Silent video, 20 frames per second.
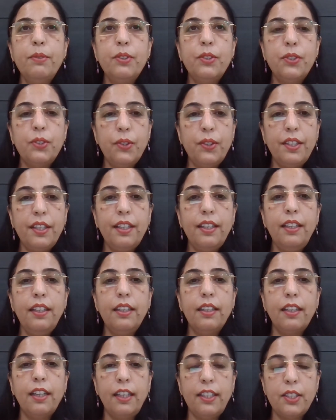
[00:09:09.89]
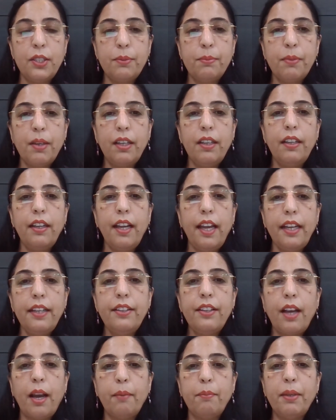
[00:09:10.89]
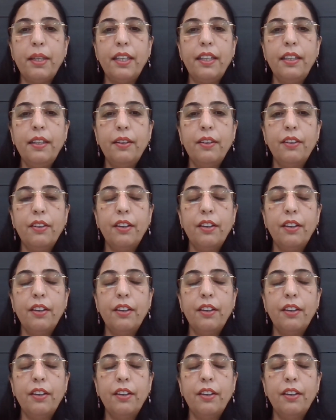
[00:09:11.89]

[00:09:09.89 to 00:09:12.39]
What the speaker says: Sunil, Karishma and Yamini,